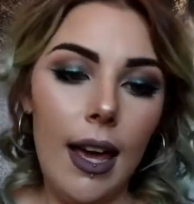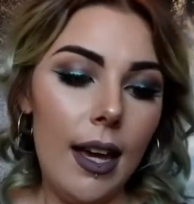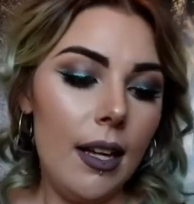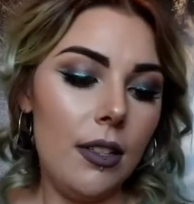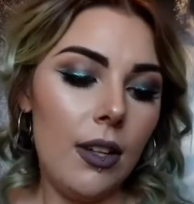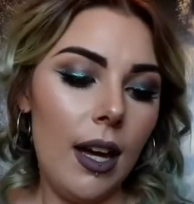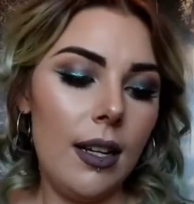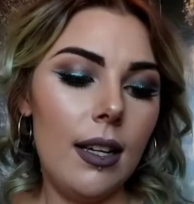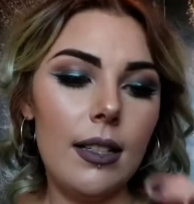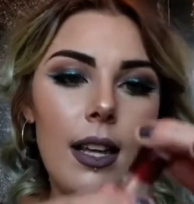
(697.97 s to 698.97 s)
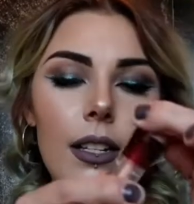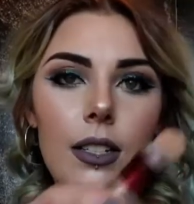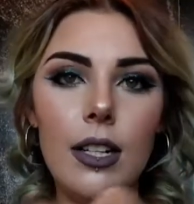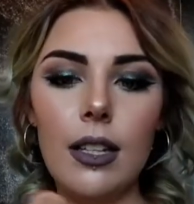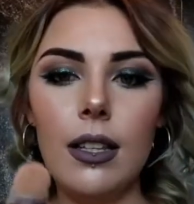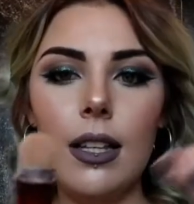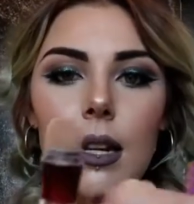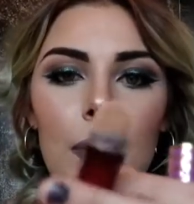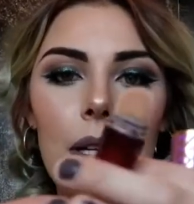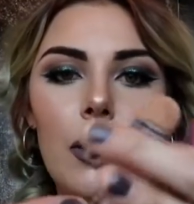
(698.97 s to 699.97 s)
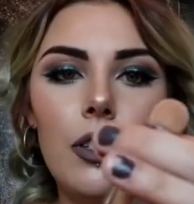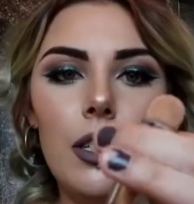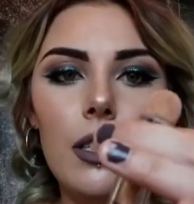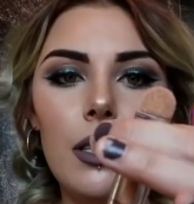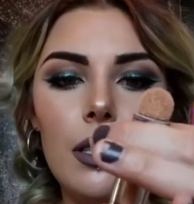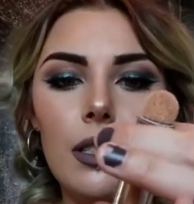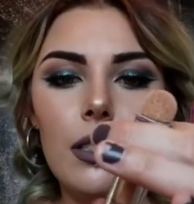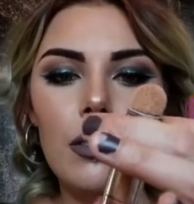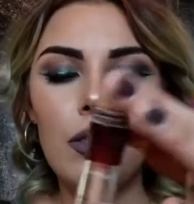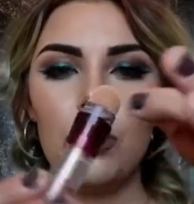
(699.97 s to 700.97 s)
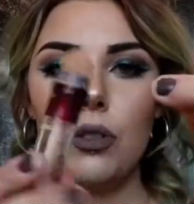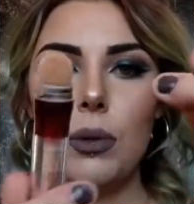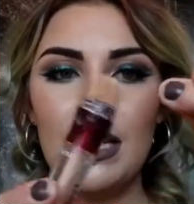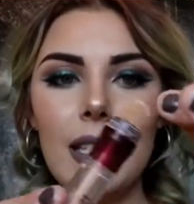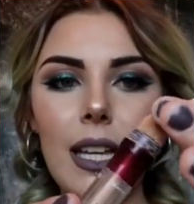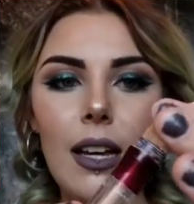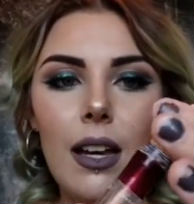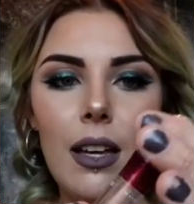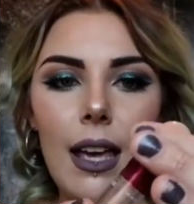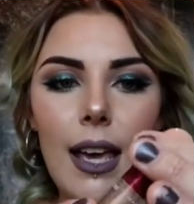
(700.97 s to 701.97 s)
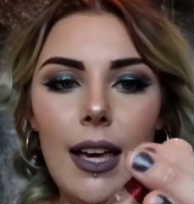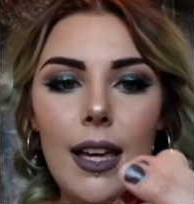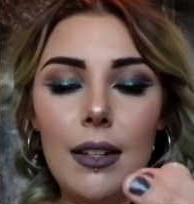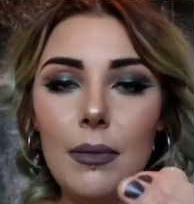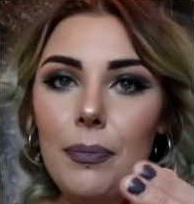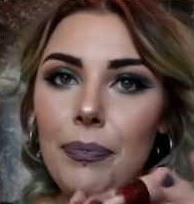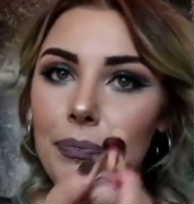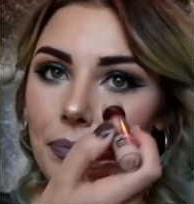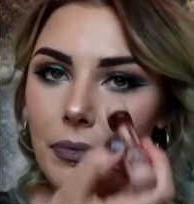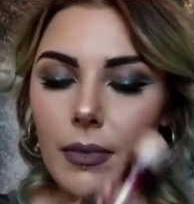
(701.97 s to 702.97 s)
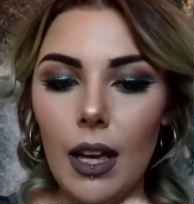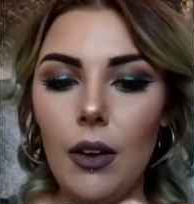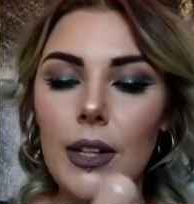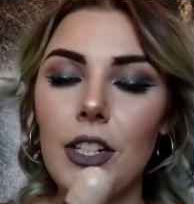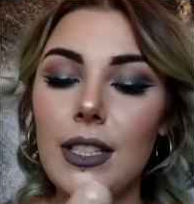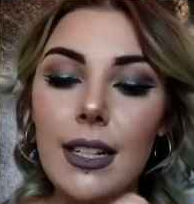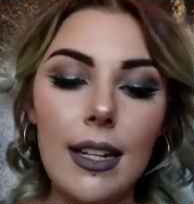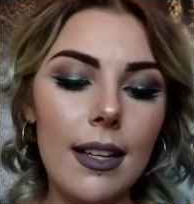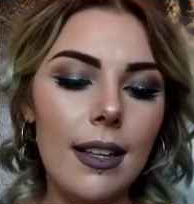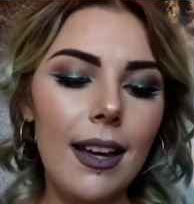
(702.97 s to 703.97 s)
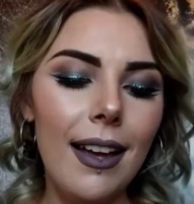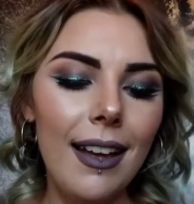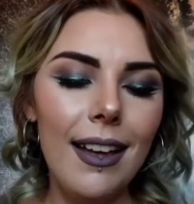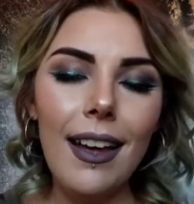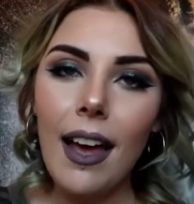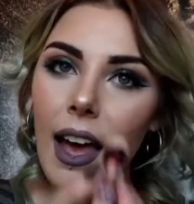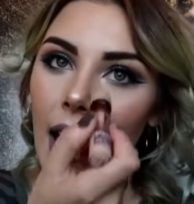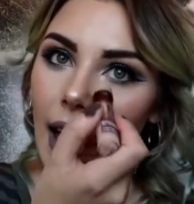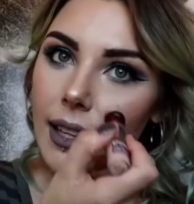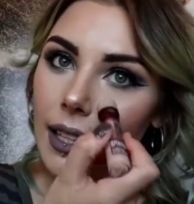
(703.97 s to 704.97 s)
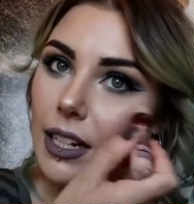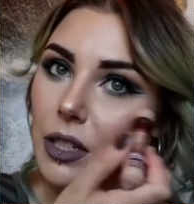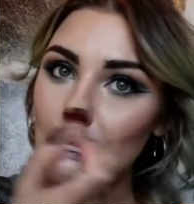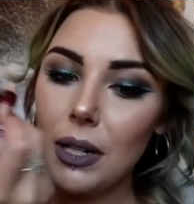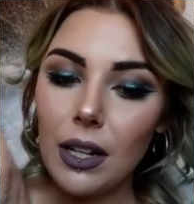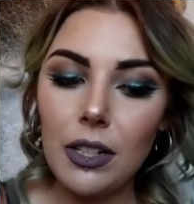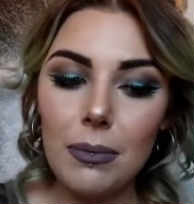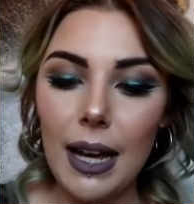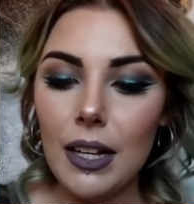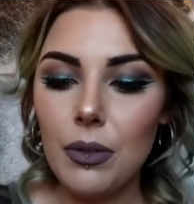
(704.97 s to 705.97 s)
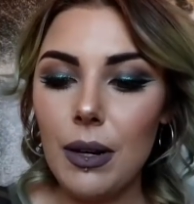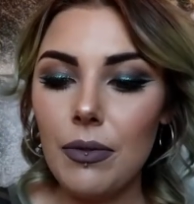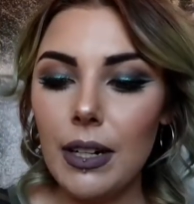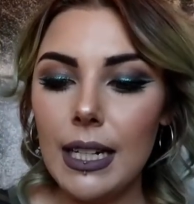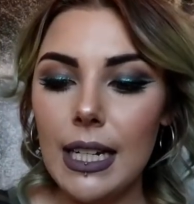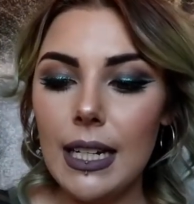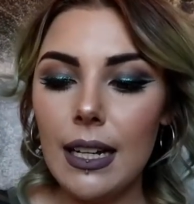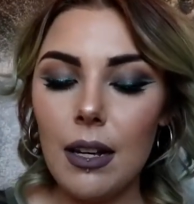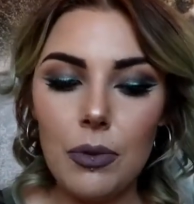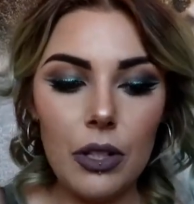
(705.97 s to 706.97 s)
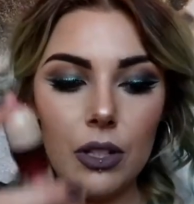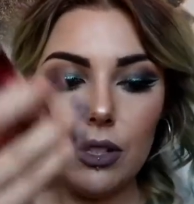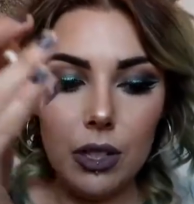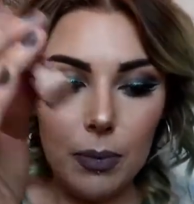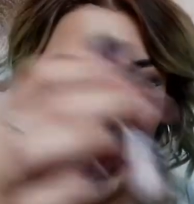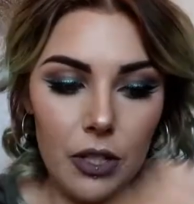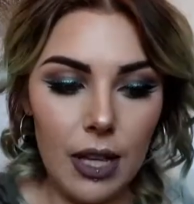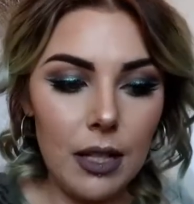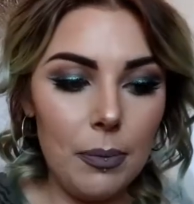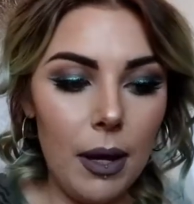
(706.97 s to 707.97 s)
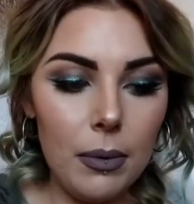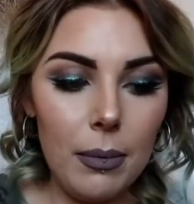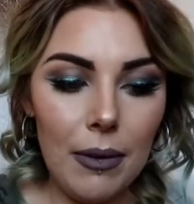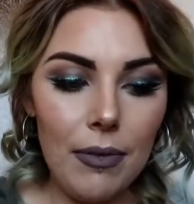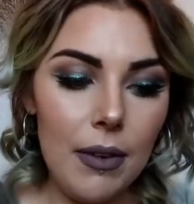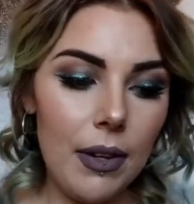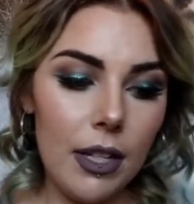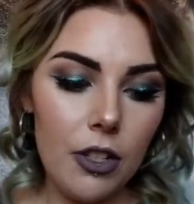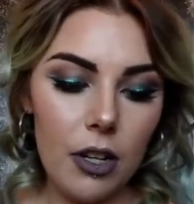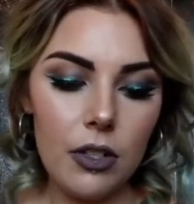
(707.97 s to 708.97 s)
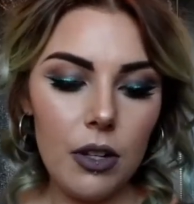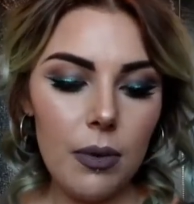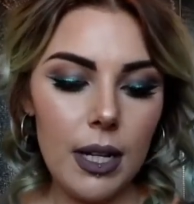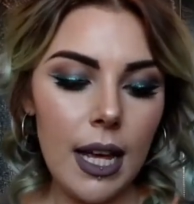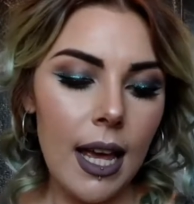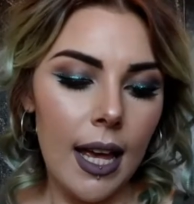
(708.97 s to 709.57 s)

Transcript: And it's kind of dirty, the lid, but you just twist it, and oh, I just did it. And then I just put it under my eyes wherever I need it. It comes with a little sponge. So that's probably my favorite drugstore one.